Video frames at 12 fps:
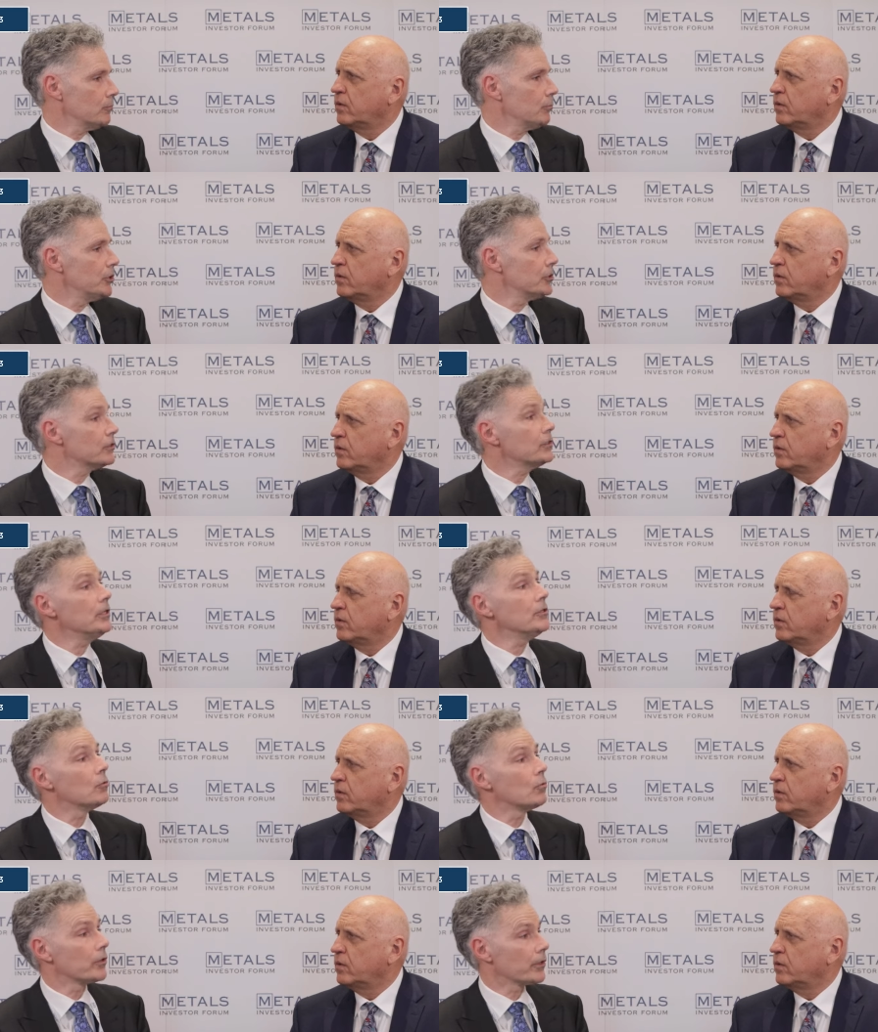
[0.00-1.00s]
Speaker 1: just need to
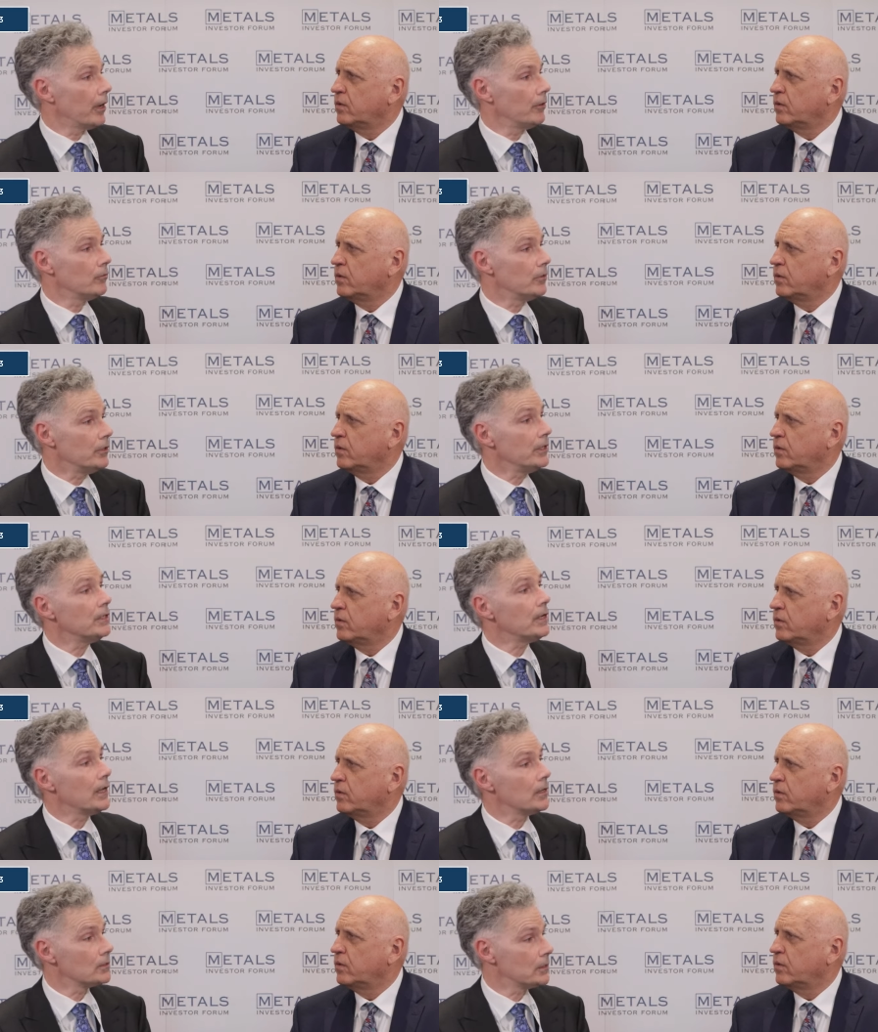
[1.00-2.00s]
work out the
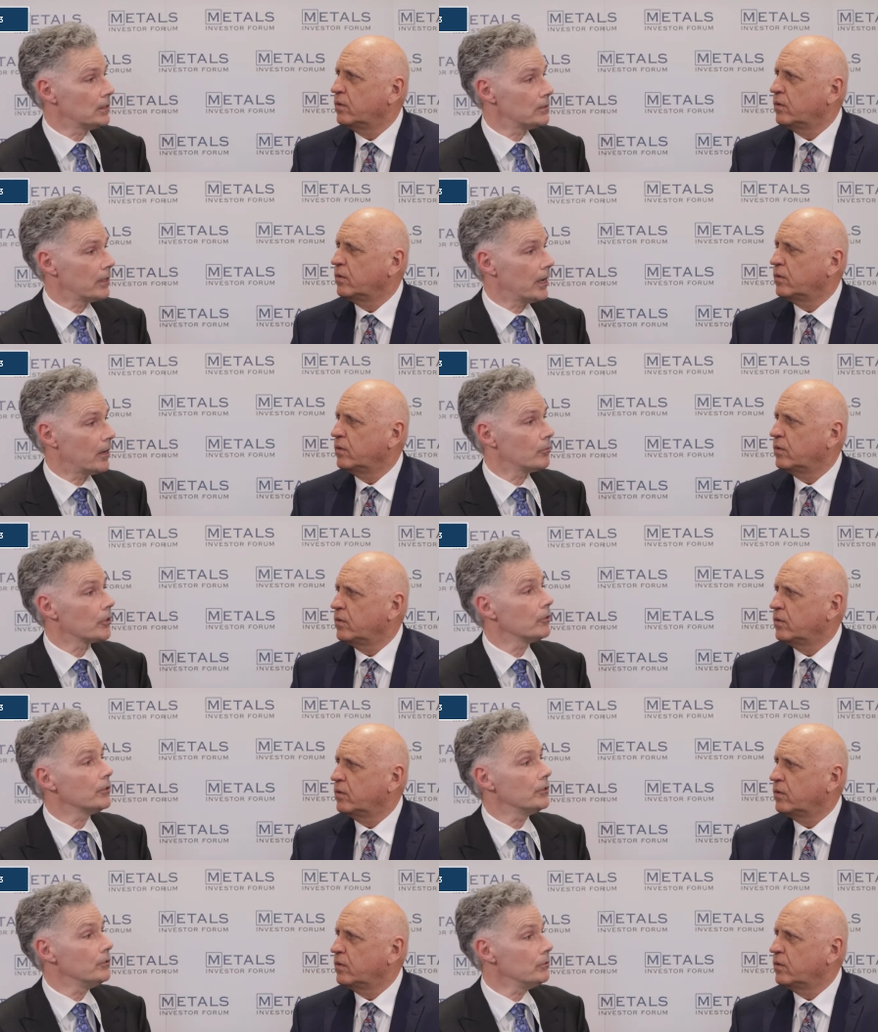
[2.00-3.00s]
details as to how we're going
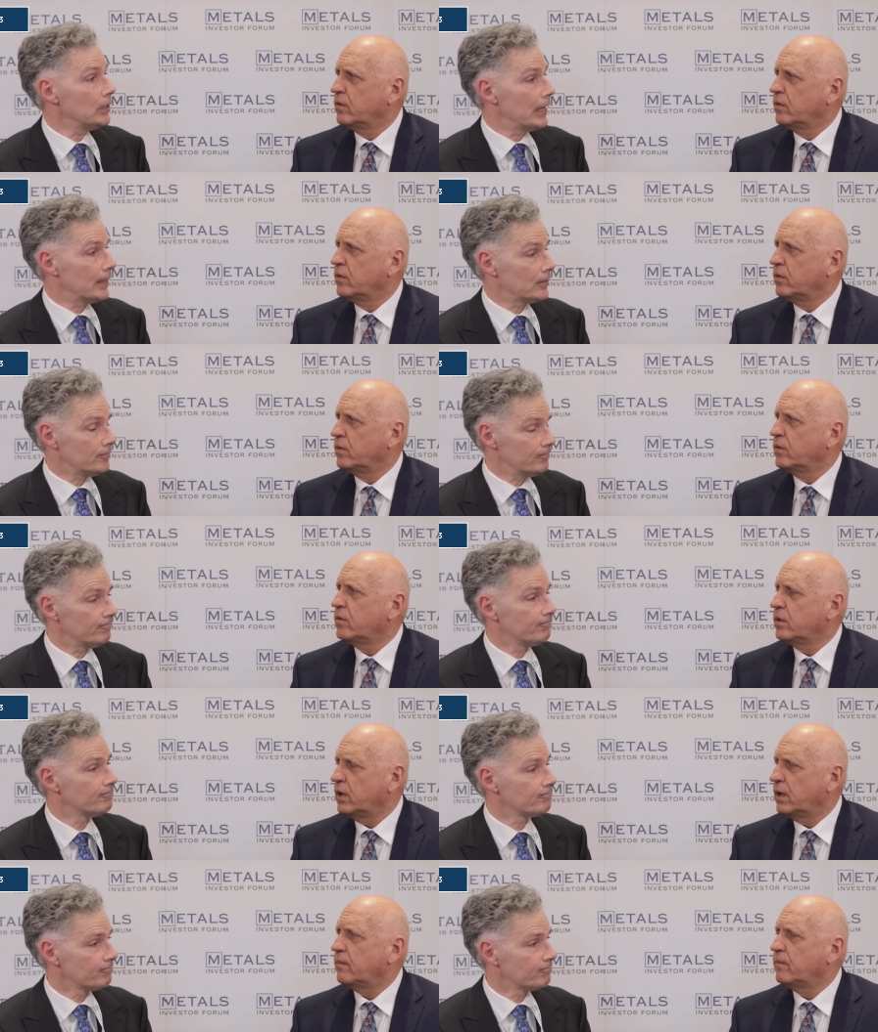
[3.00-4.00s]
to do that.
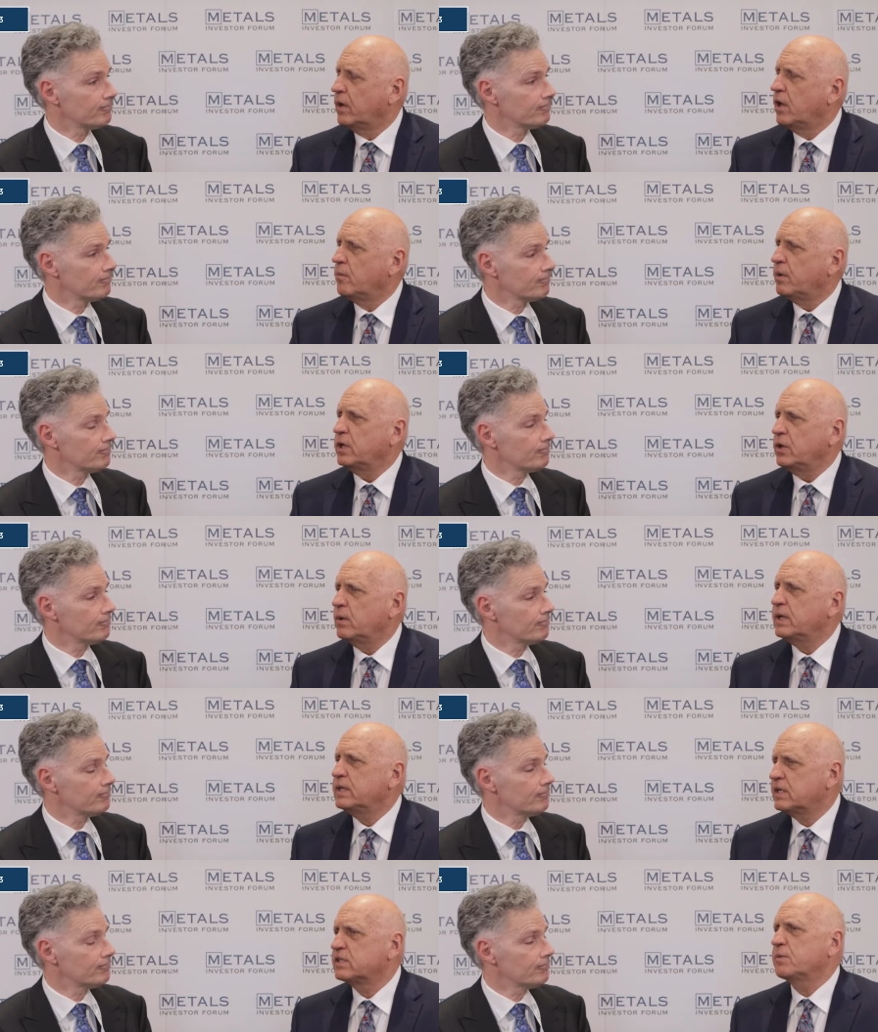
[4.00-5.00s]
Speaker 2: Yeah, but you
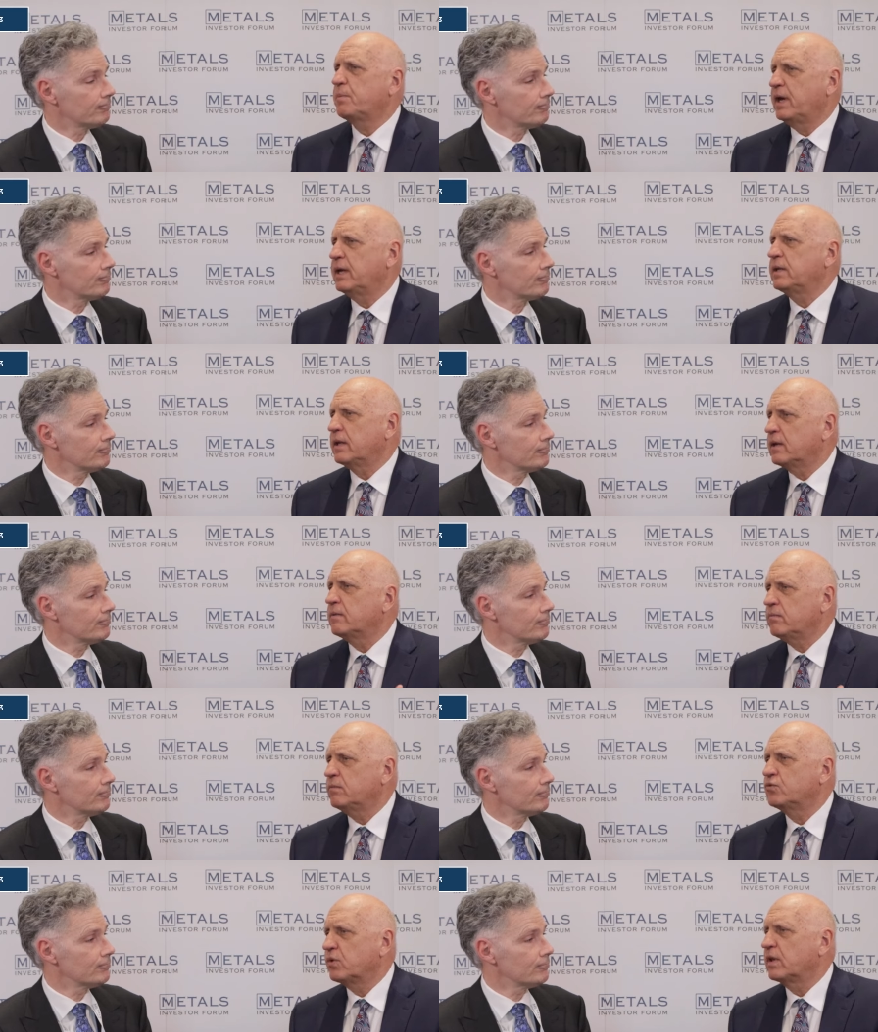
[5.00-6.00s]
anticipate that
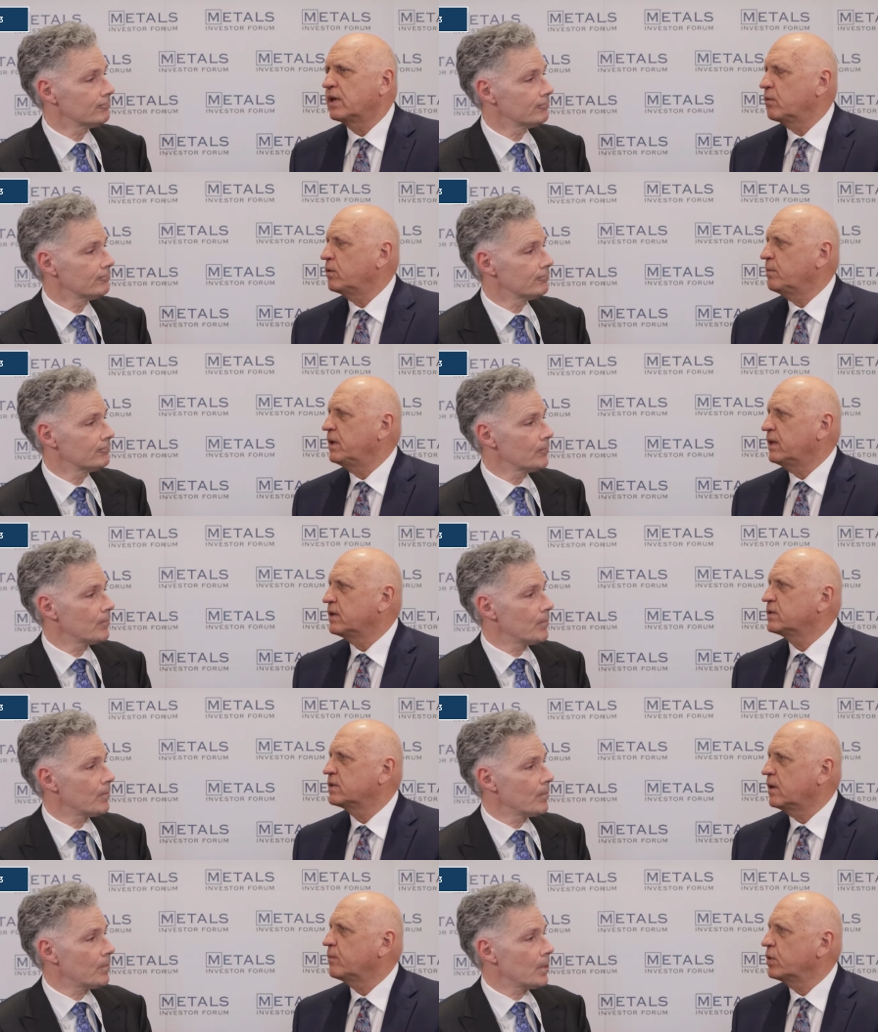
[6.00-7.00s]
drilling would be this
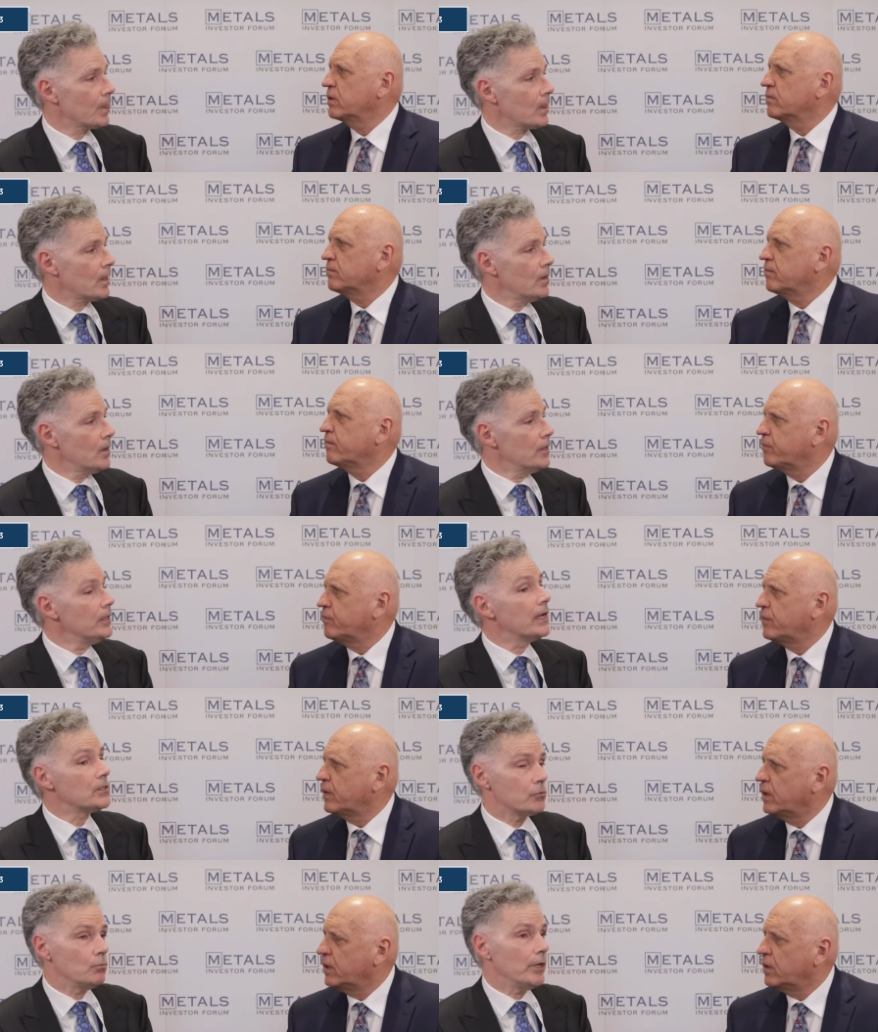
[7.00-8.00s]
summer?
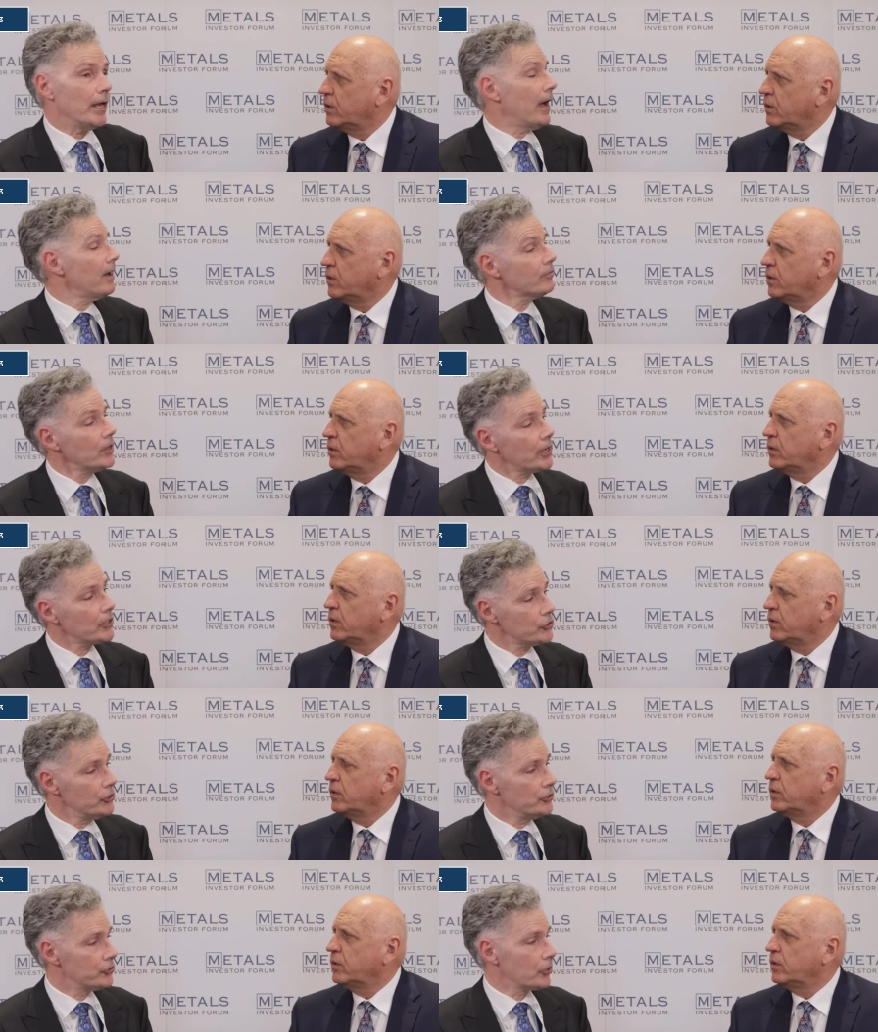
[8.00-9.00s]
Yes, we have
Speaker 1: to actually
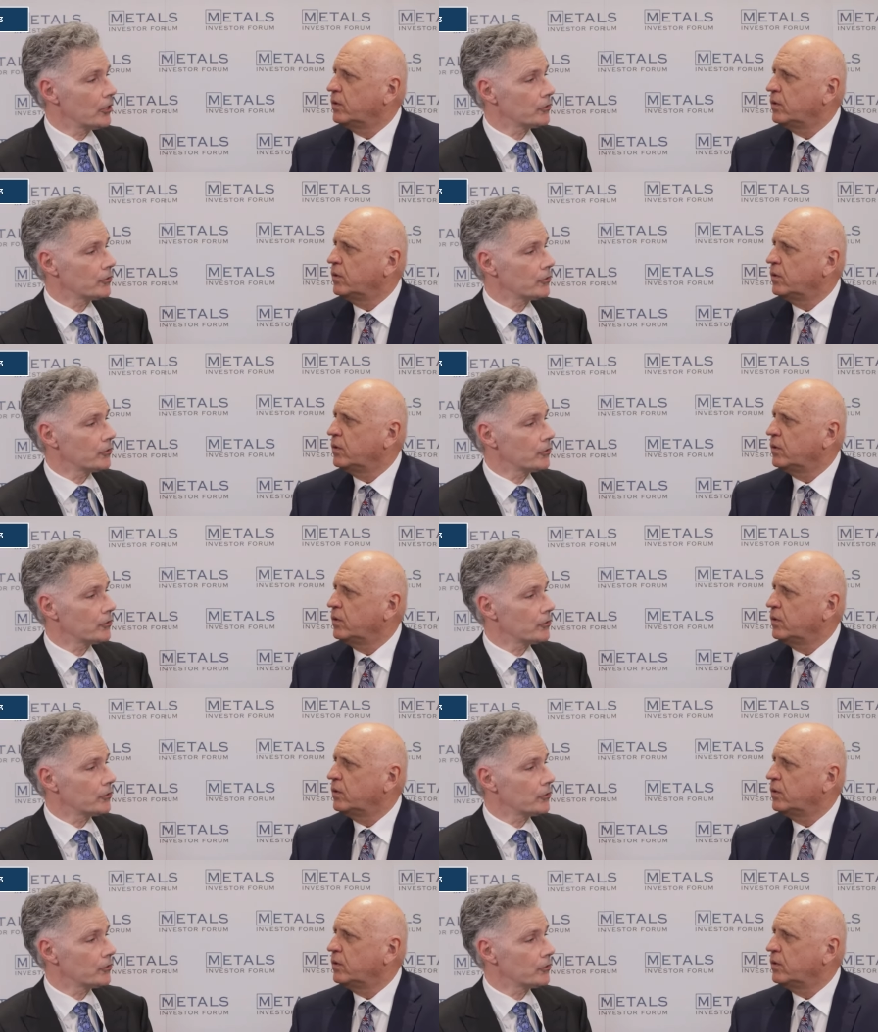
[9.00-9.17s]
start the